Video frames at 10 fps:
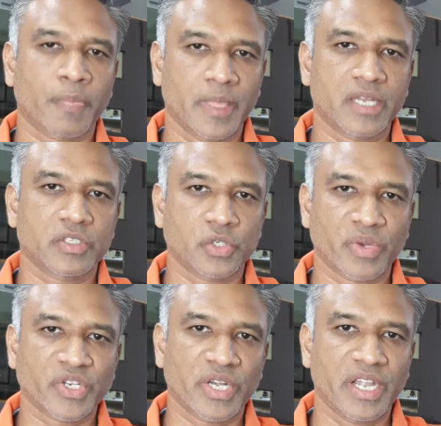their
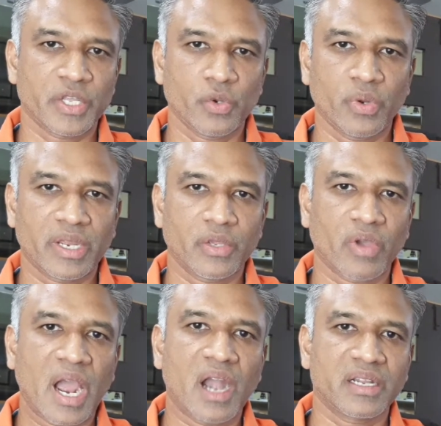situation, and
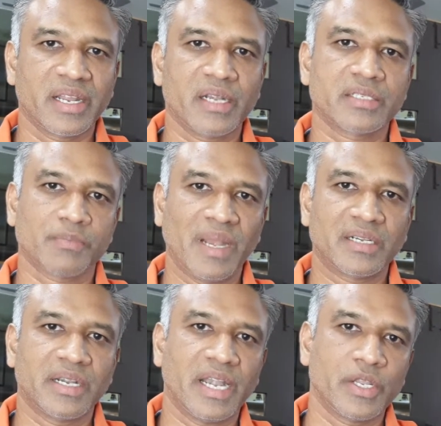your heart gets
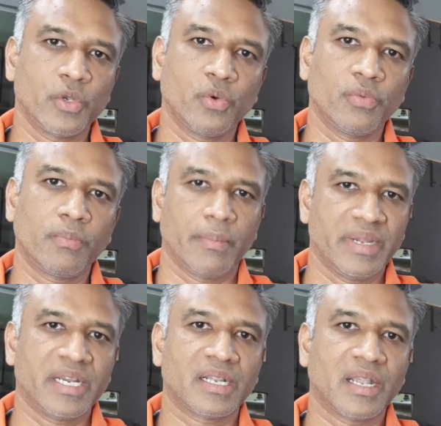melted and you
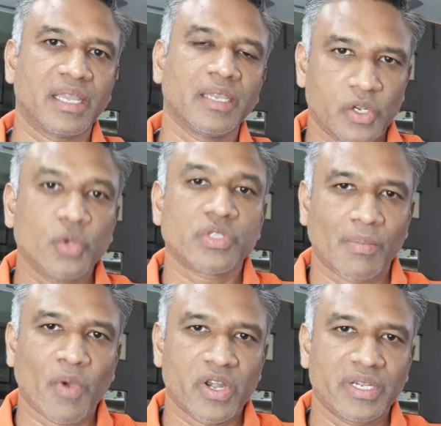immediately do
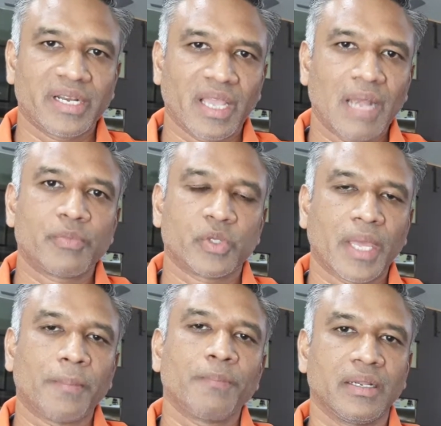some monetary help to
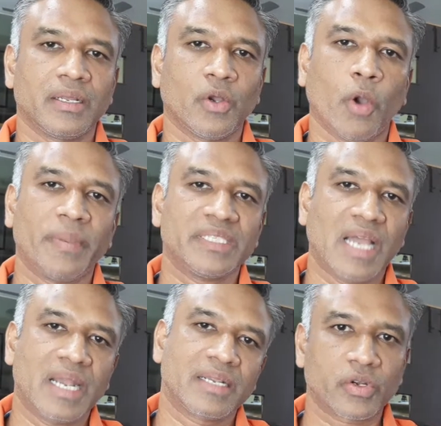them and hoping
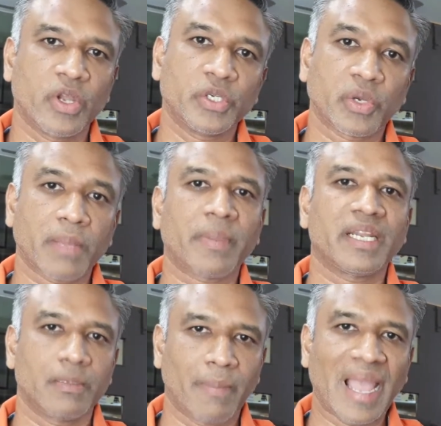that we're going to
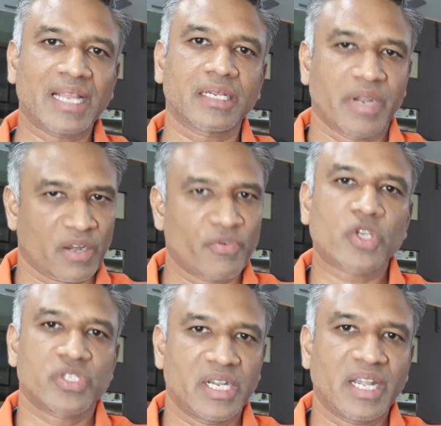repay it back. But
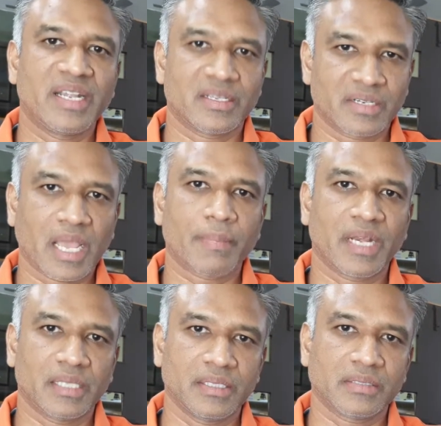unfortunately it doesn't
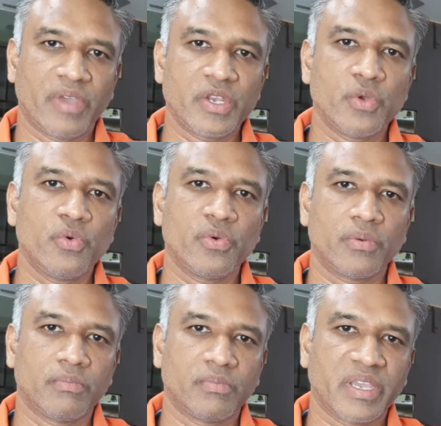happen like this. When you
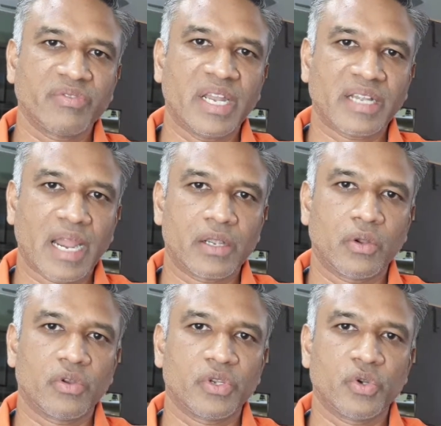give that
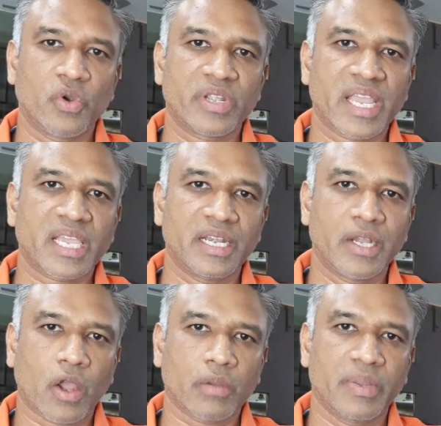hand loan, you don't take any
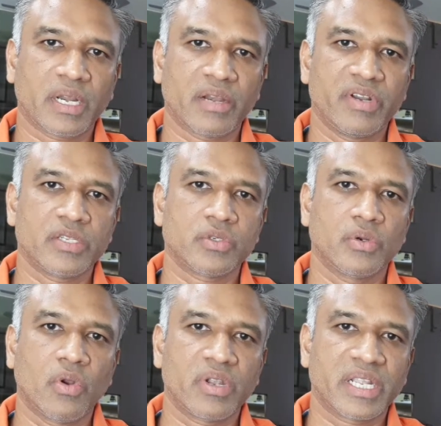documentary evidence,
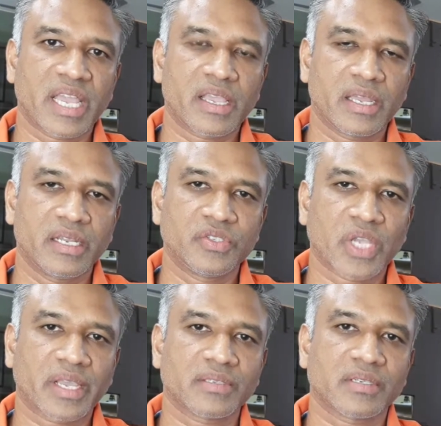you don't take any
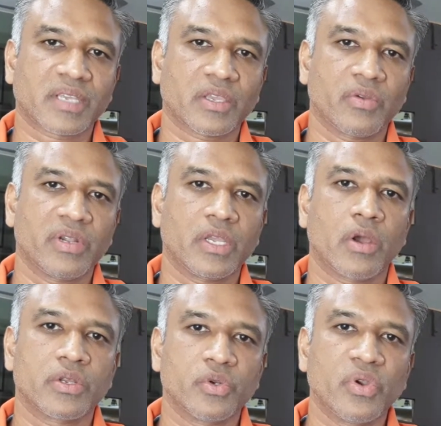check as a security,
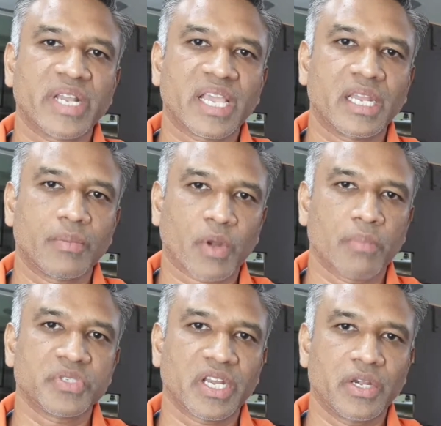or you don't take any
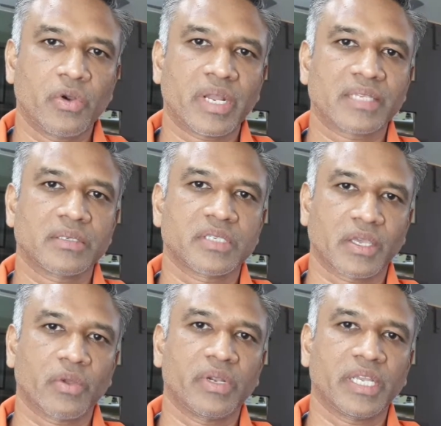promissory note as a
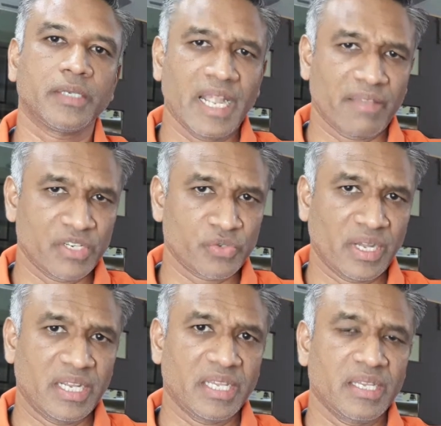security, and
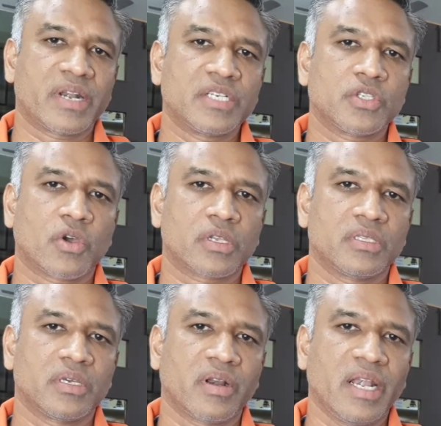eventually friends or
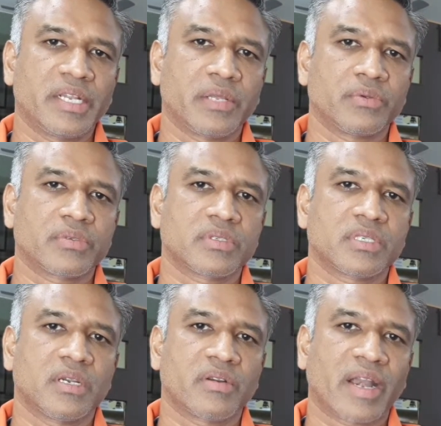the
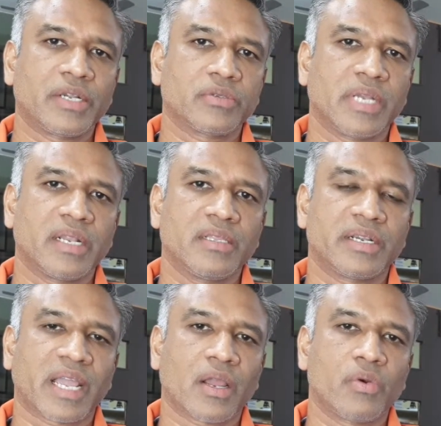relatives try to settle
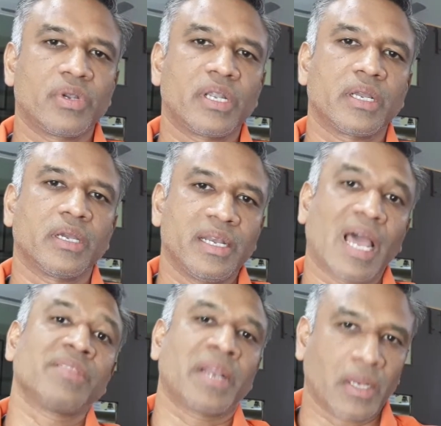that account in
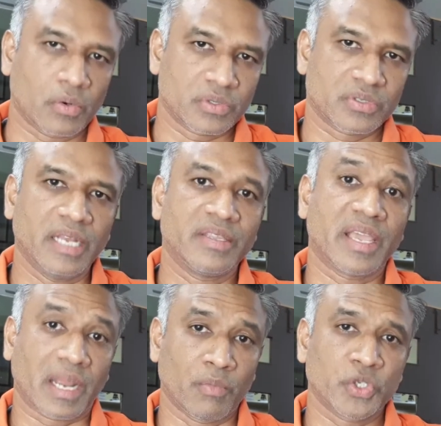other accounts, in
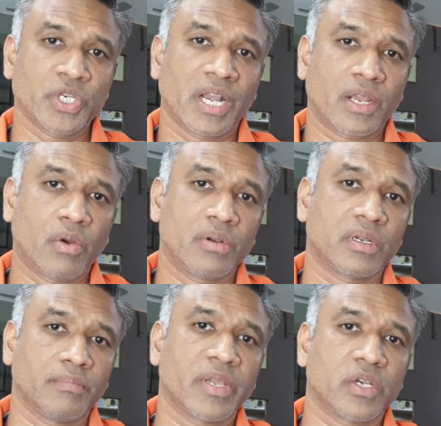their emotional
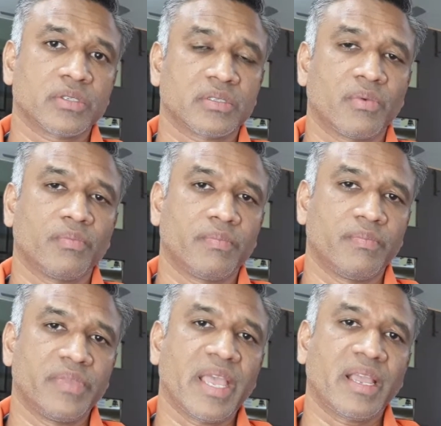account, because
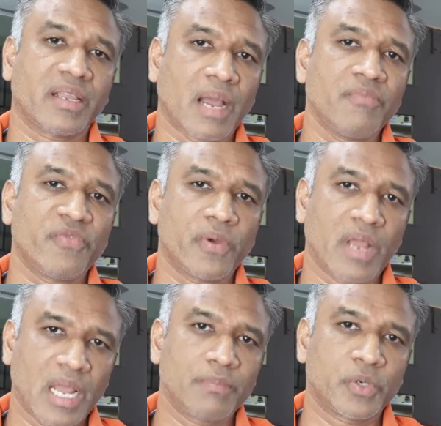they come for
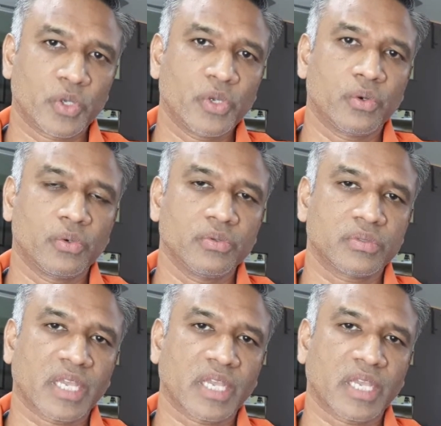help to you.